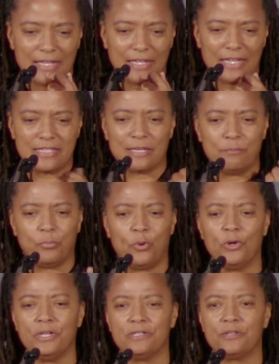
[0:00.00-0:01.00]
it's
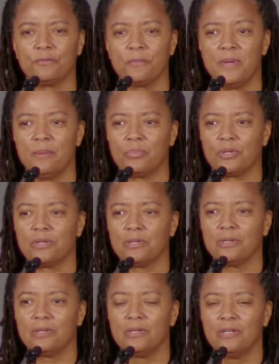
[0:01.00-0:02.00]
important to remember
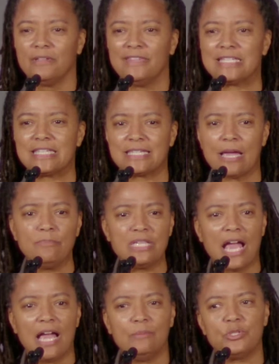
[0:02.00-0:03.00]
that
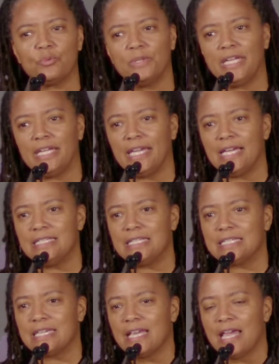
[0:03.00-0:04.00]
sometimes when it
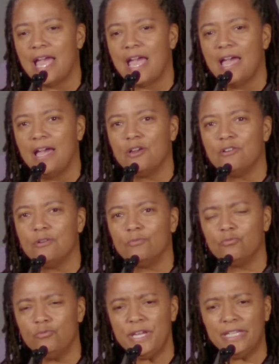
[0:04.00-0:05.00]
gets
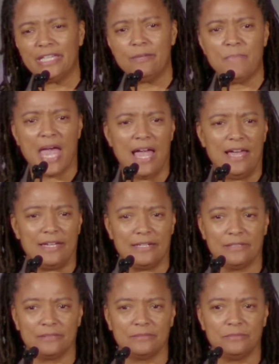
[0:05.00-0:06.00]
really bad,
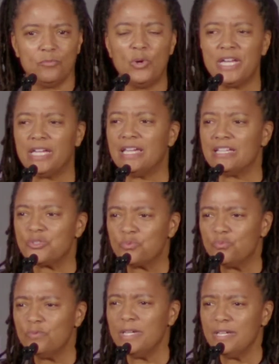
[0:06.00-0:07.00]
when it gets
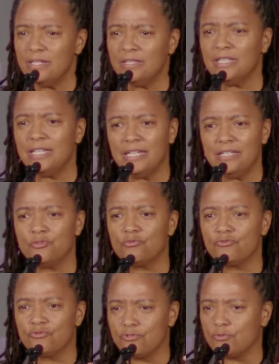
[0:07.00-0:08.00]
really
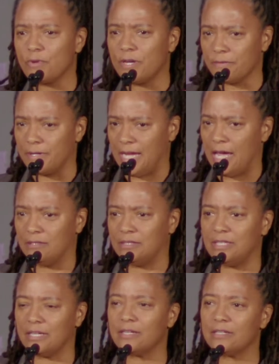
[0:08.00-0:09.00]
dreary out
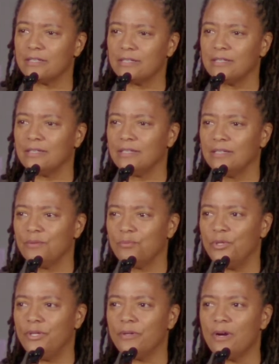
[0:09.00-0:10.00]
there,
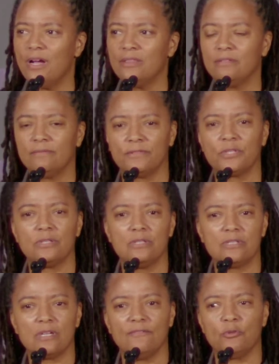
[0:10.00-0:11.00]
we're on the
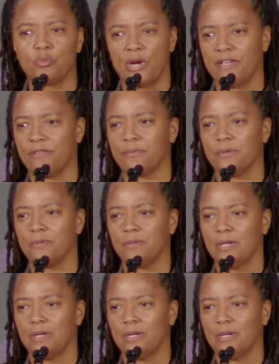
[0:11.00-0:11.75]
verge of a breakthrough.